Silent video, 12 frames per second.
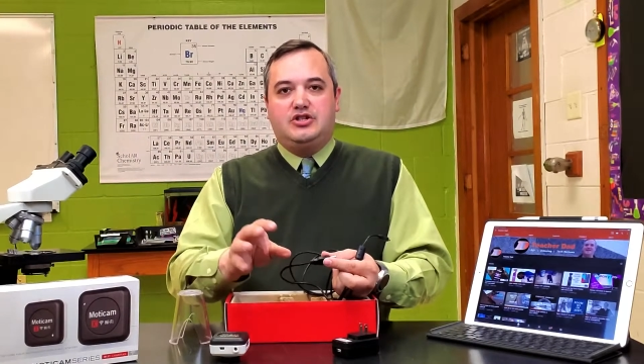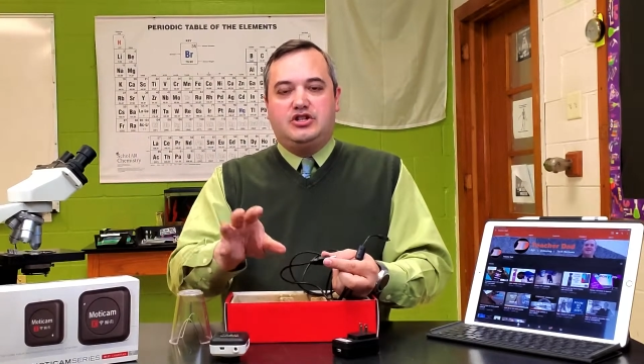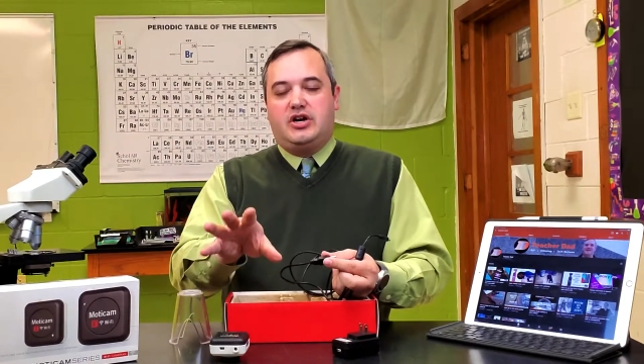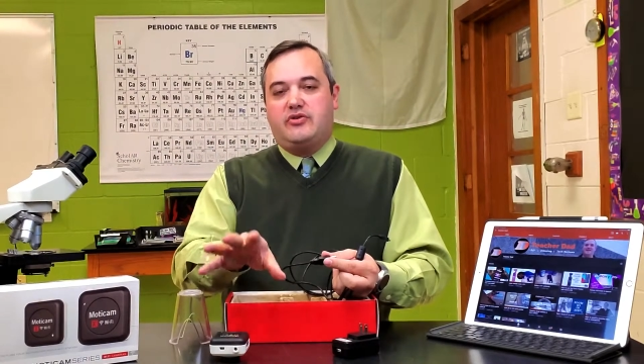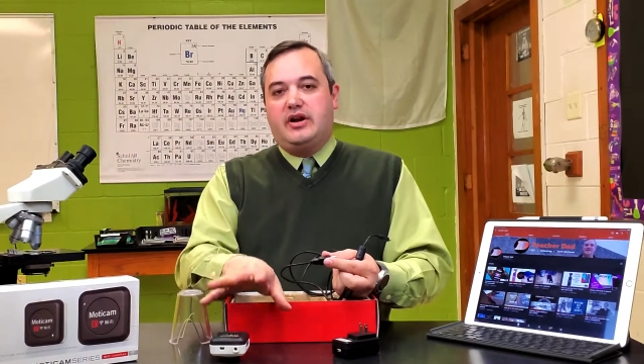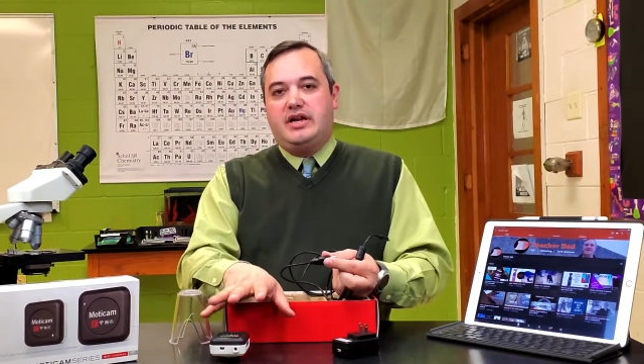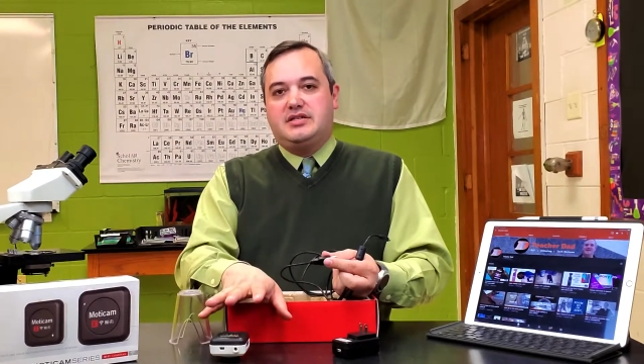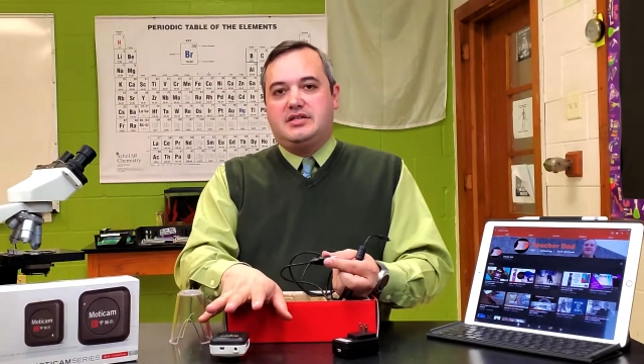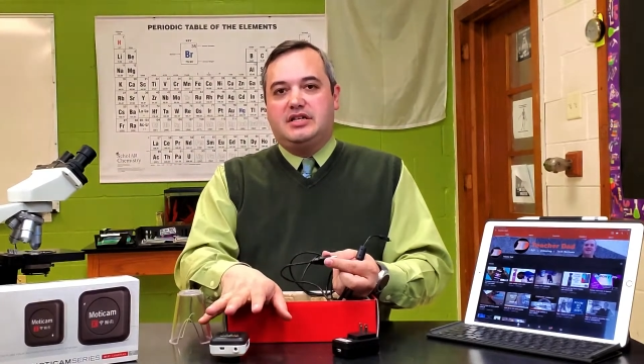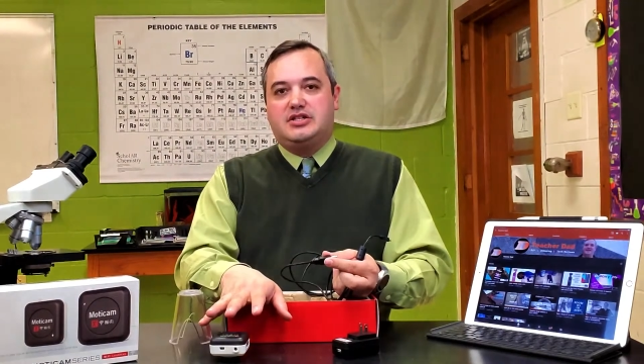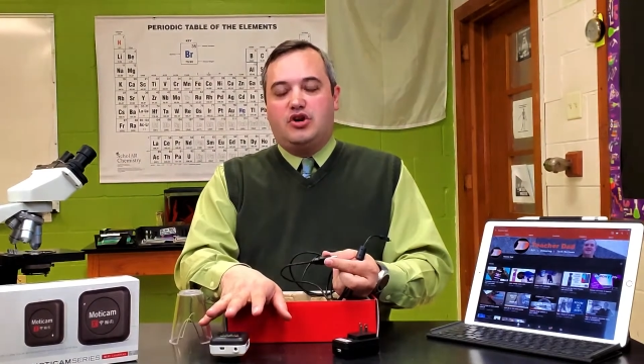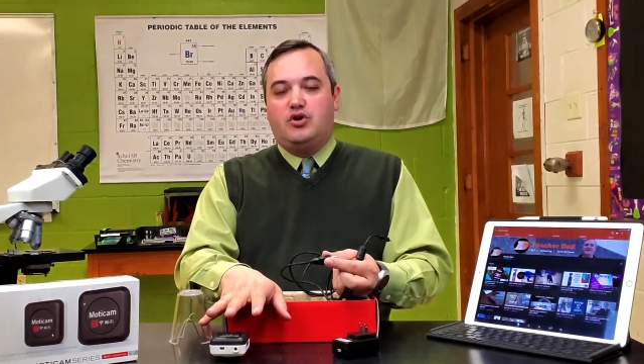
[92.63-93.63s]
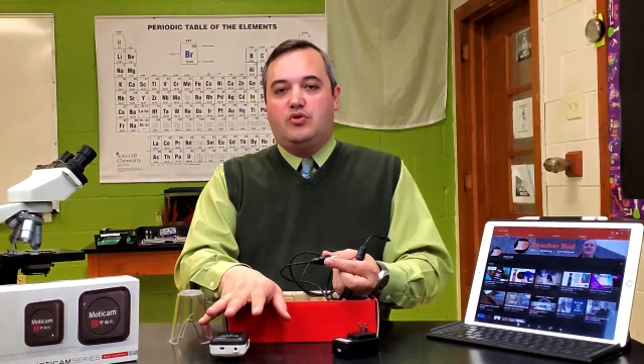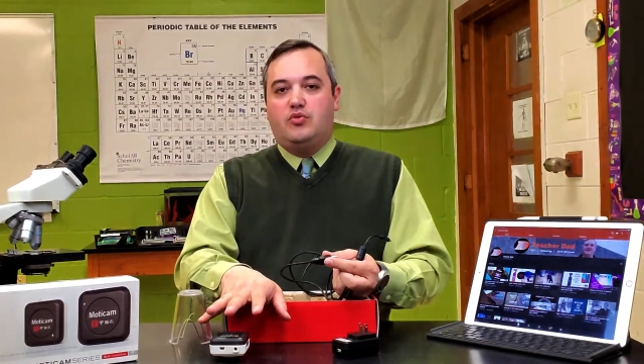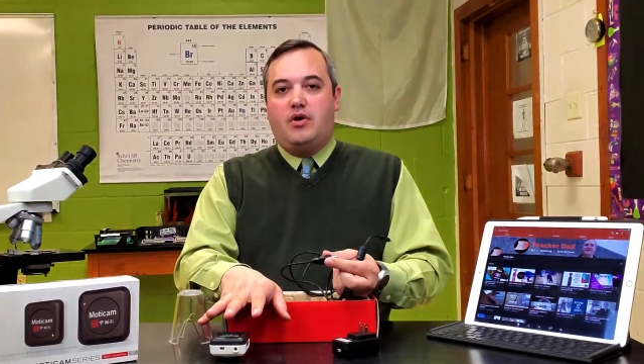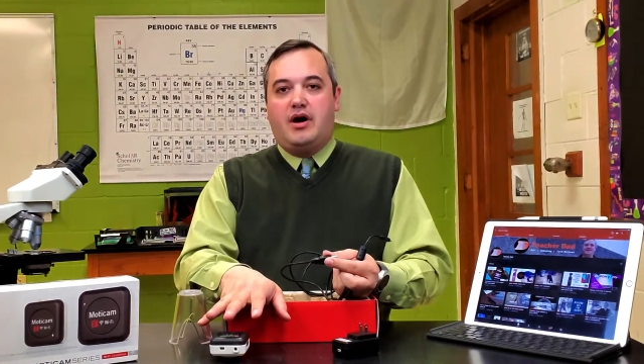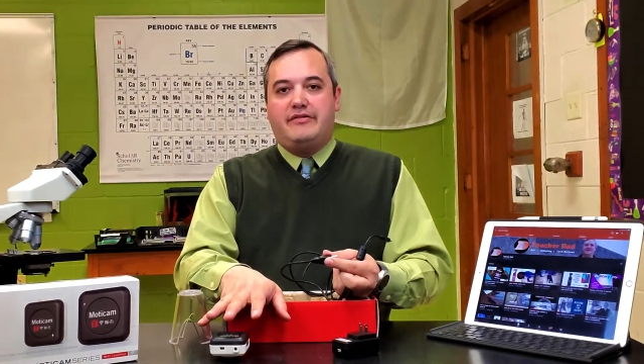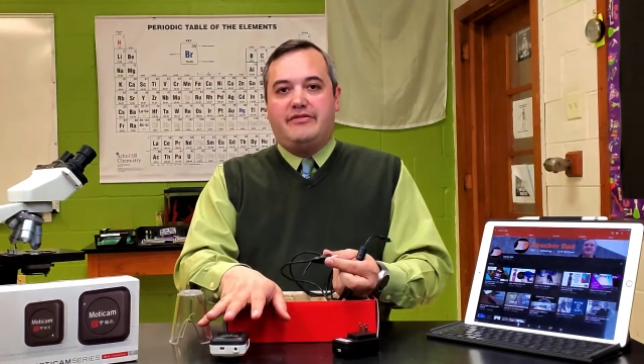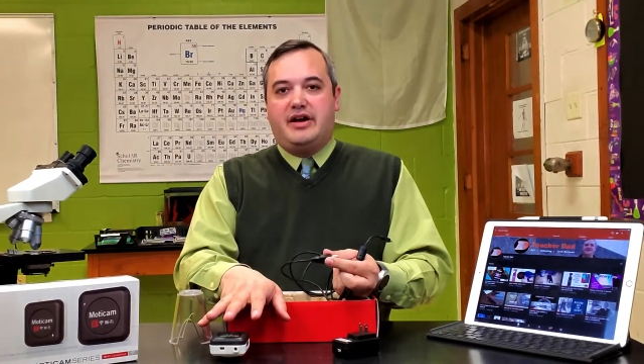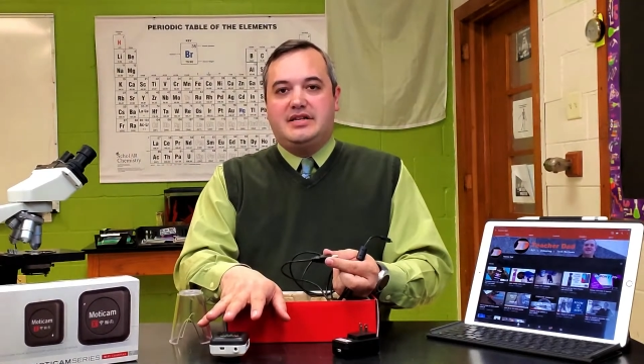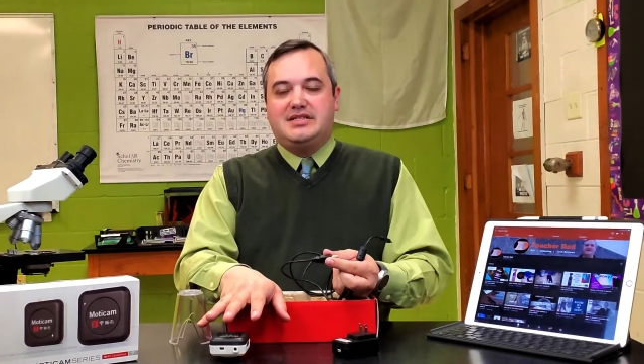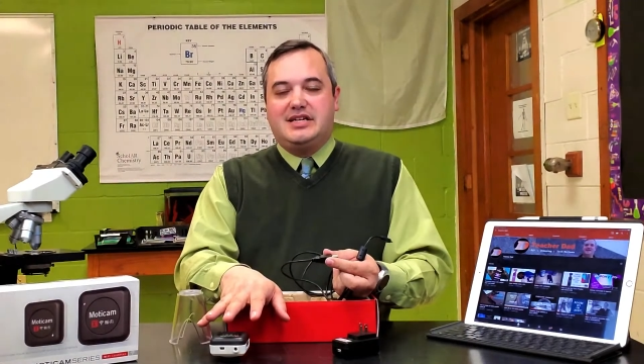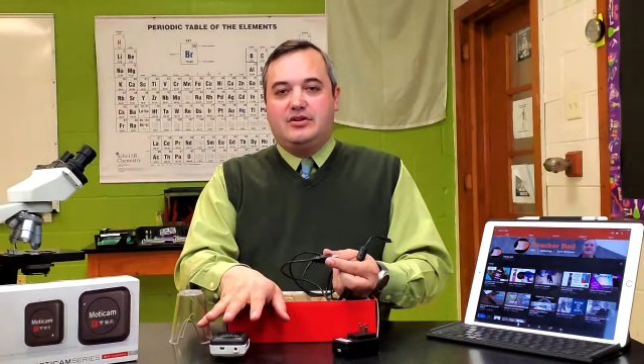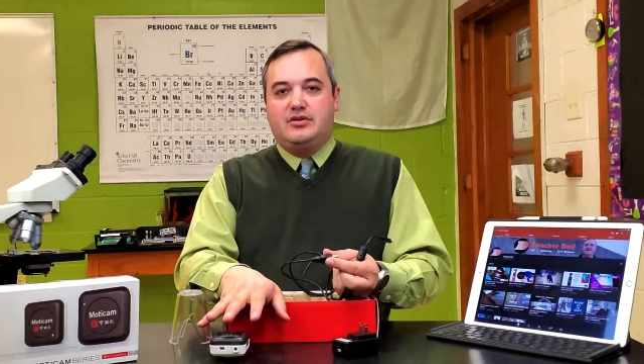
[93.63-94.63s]
generates its own Wi-Fi
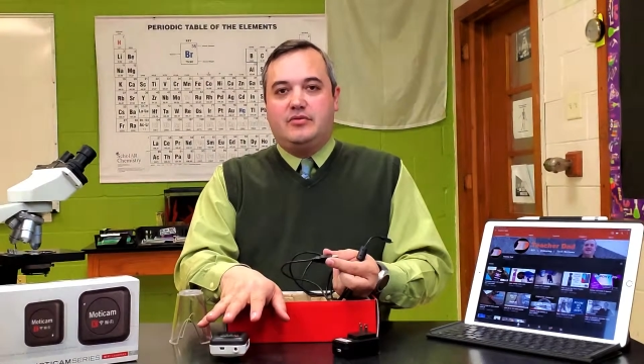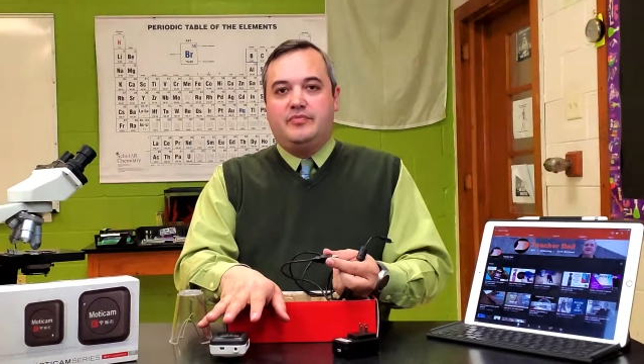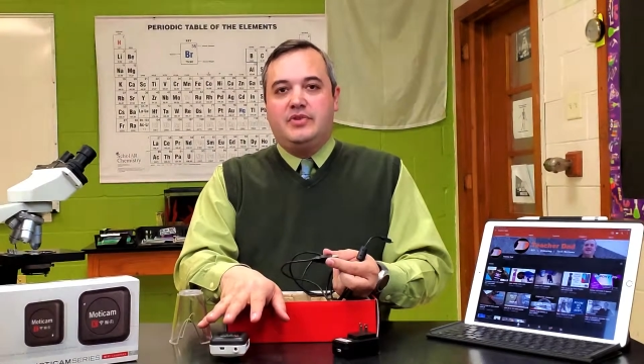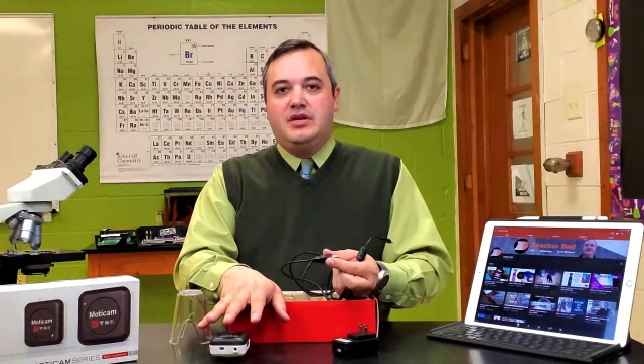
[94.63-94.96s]
signal